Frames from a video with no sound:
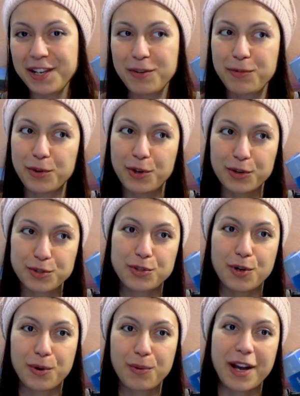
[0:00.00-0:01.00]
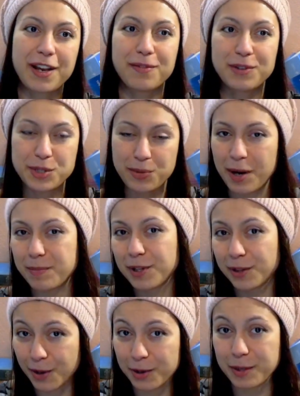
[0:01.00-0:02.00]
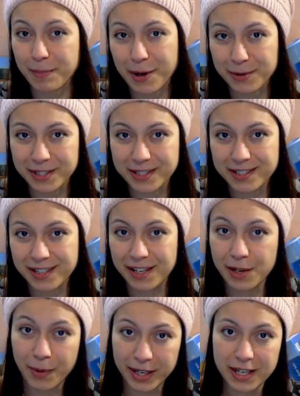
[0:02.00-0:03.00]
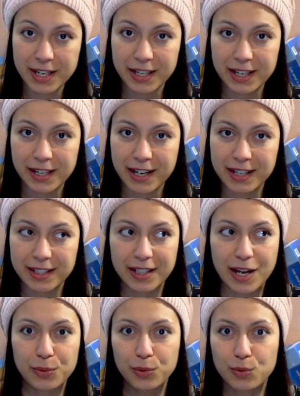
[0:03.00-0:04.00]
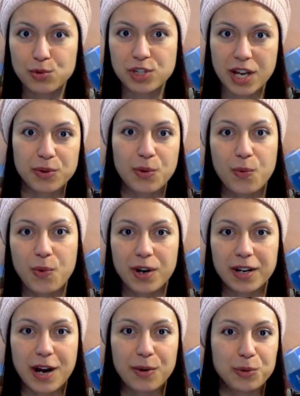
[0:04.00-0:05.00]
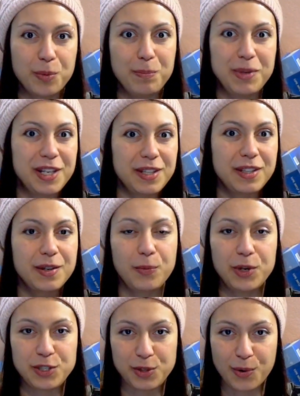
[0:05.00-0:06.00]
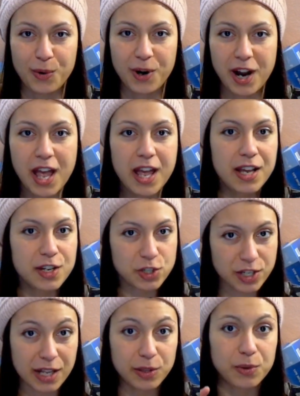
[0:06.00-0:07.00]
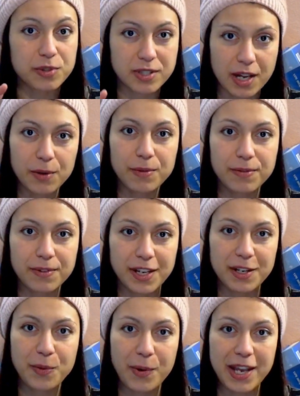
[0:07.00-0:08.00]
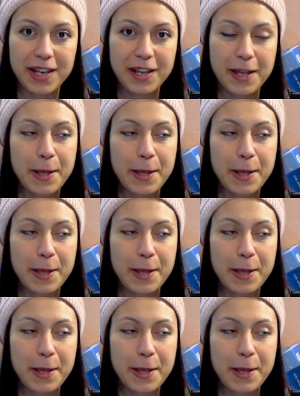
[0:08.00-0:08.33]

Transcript: If you don't know, I have described a lot about it in Awakening Ignited, how to do shadow work, how to meet with your shadow self in a way.